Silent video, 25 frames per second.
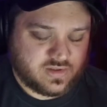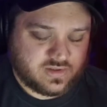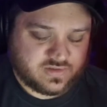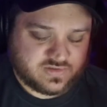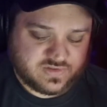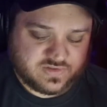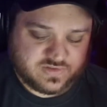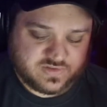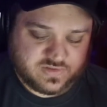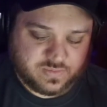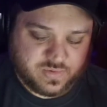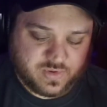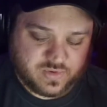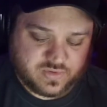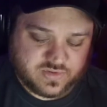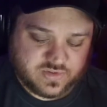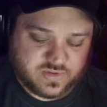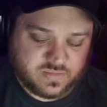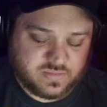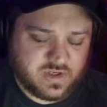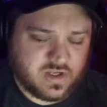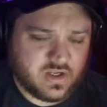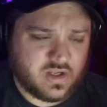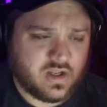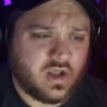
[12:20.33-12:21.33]
This is supposed
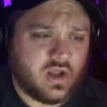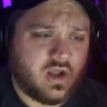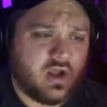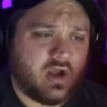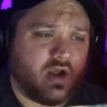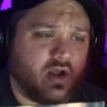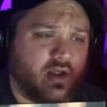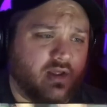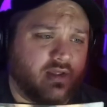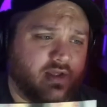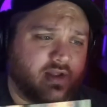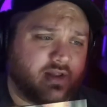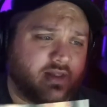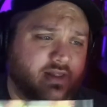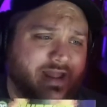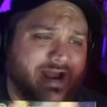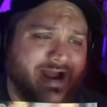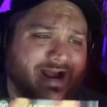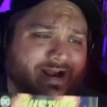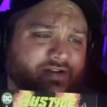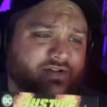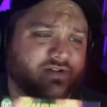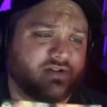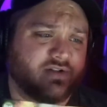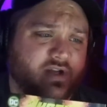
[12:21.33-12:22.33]
to be the
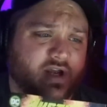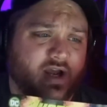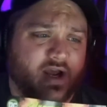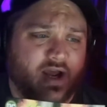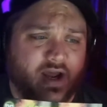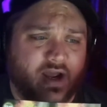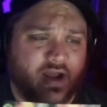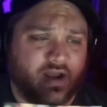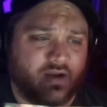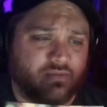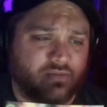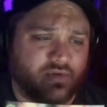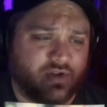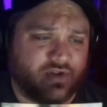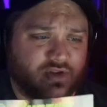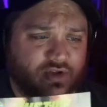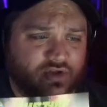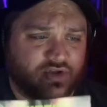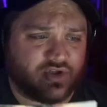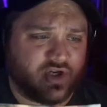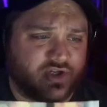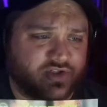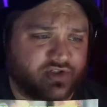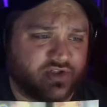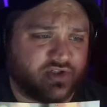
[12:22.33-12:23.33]
last time that the
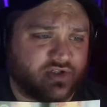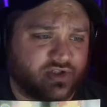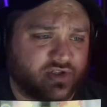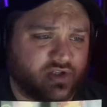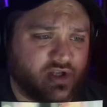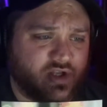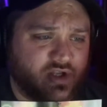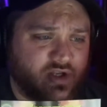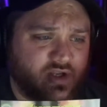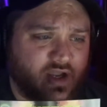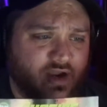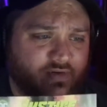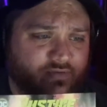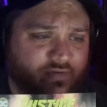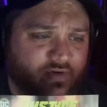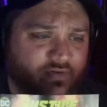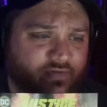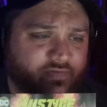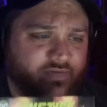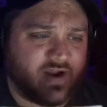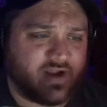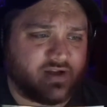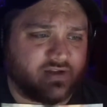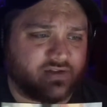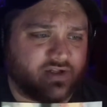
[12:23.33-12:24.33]
Justice League ever
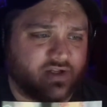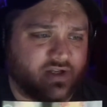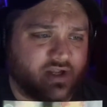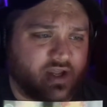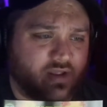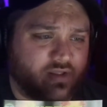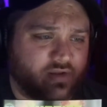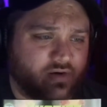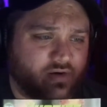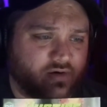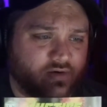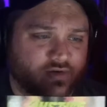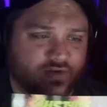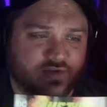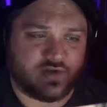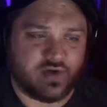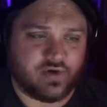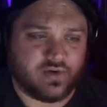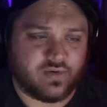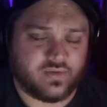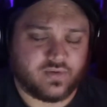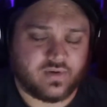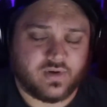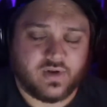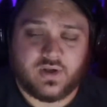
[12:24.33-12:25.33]
fight together.
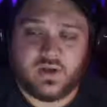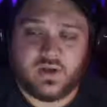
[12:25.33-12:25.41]
So,